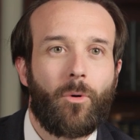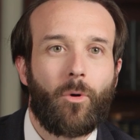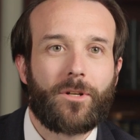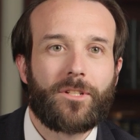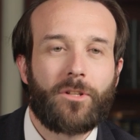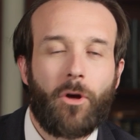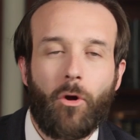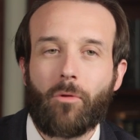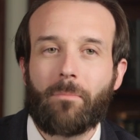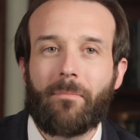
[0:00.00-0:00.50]

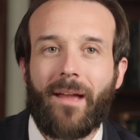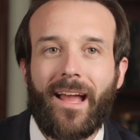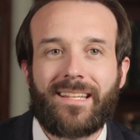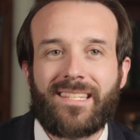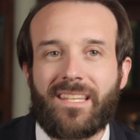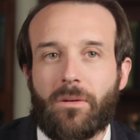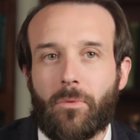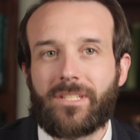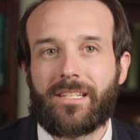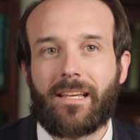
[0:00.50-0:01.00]
board told
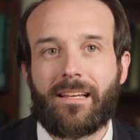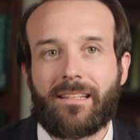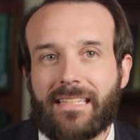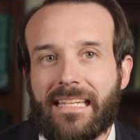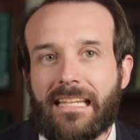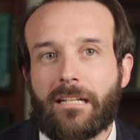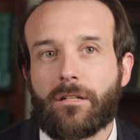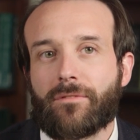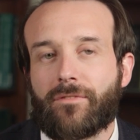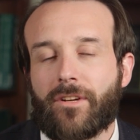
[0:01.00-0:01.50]
Mats it was
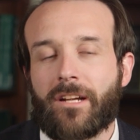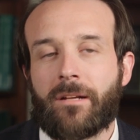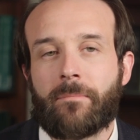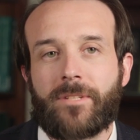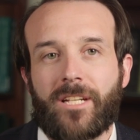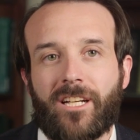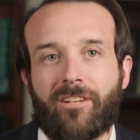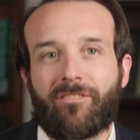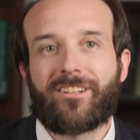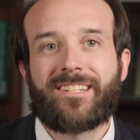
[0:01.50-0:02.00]
illegal for him
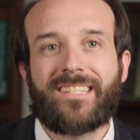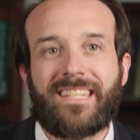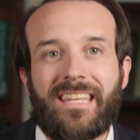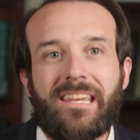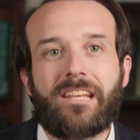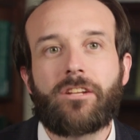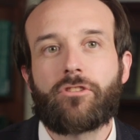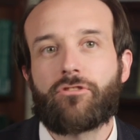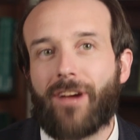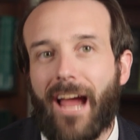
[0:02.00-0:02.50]
to
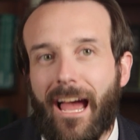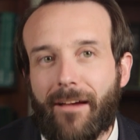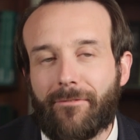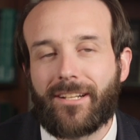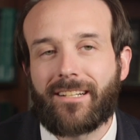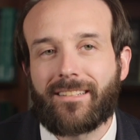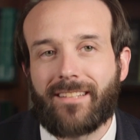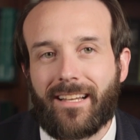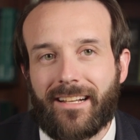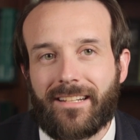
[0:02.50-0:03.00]
critique
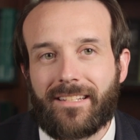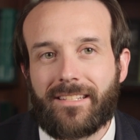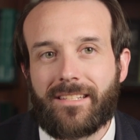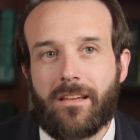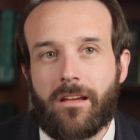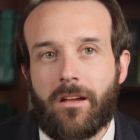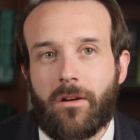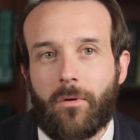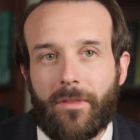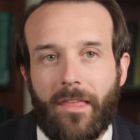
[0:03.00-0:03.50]
traffic lights
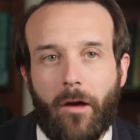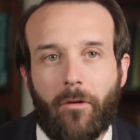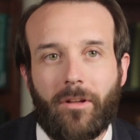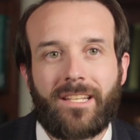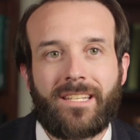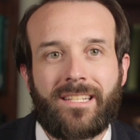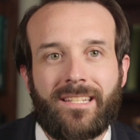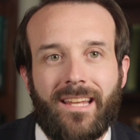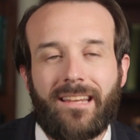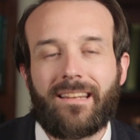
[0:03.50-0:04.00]
without a
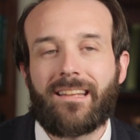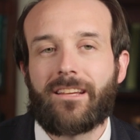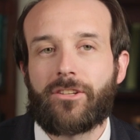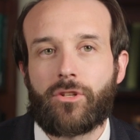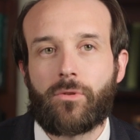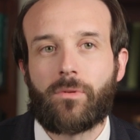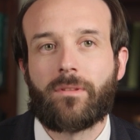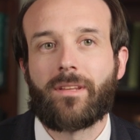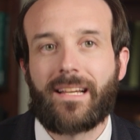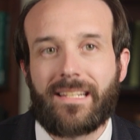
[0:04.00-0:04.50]

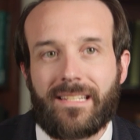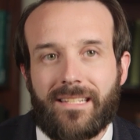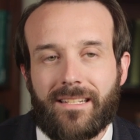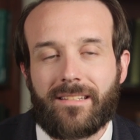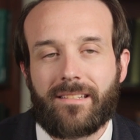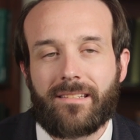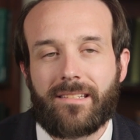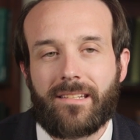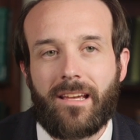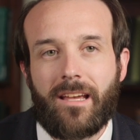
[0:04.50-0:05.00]
state-issued
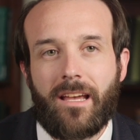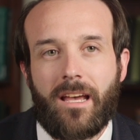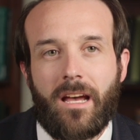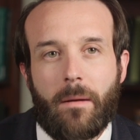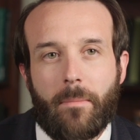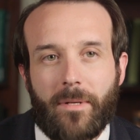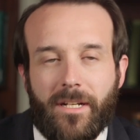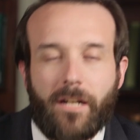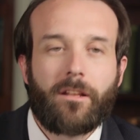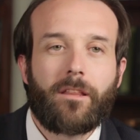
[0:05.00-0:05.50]
license.
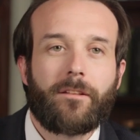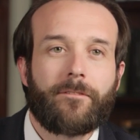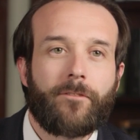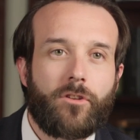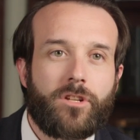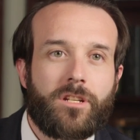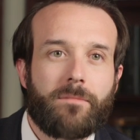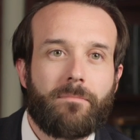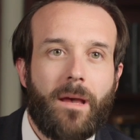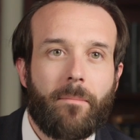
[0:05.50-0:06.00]
But under the
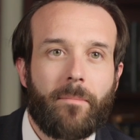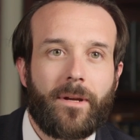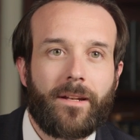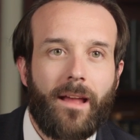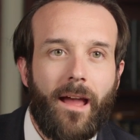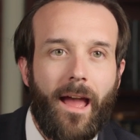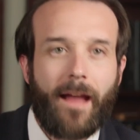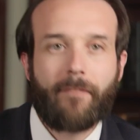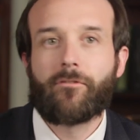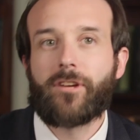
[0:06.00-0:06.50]
First Amendment,
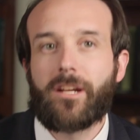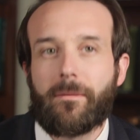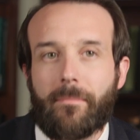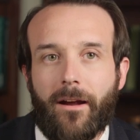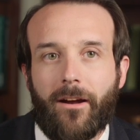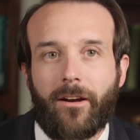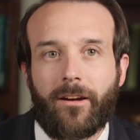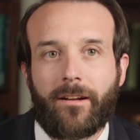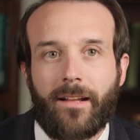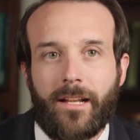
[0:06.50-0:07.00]
every
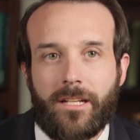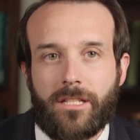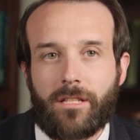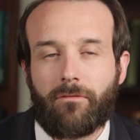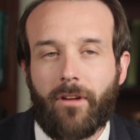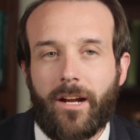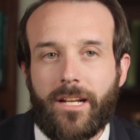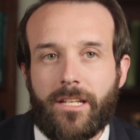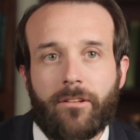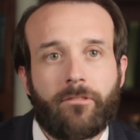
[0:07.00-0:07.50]
American has the
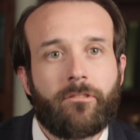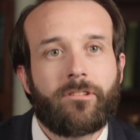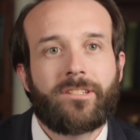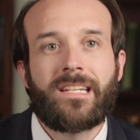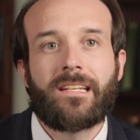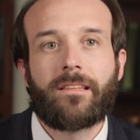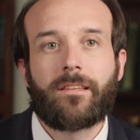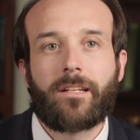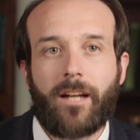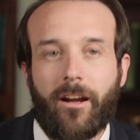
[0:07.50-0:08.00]
right to
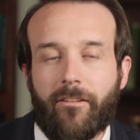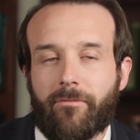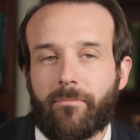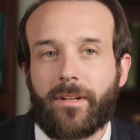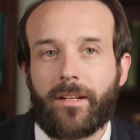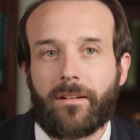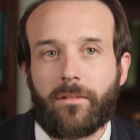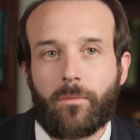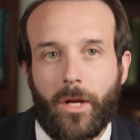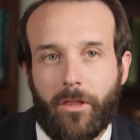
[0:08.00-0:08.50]
critique the
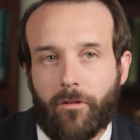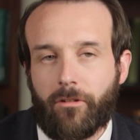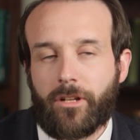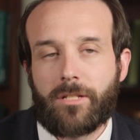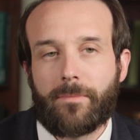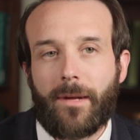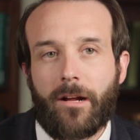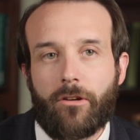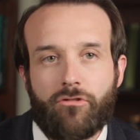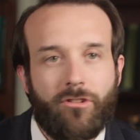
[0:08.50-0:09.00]
government, whether
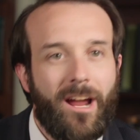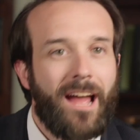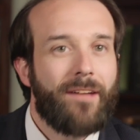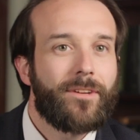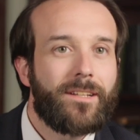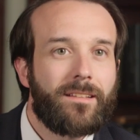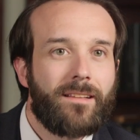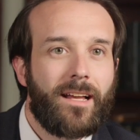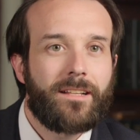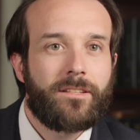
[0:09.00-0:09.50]
it's about
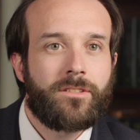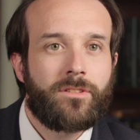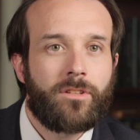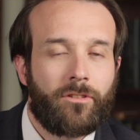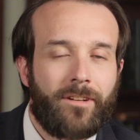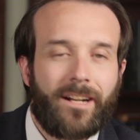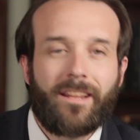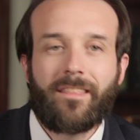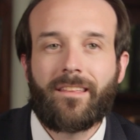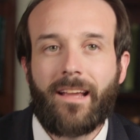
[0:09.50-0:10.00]
traffic lights
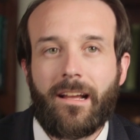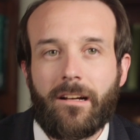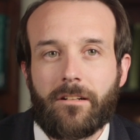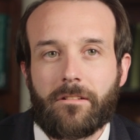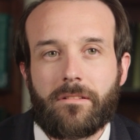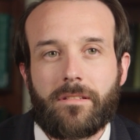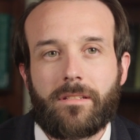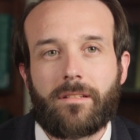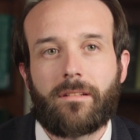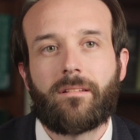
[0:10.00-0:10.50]
or anything
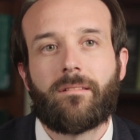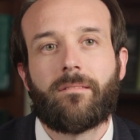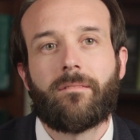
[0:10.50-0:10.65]
else.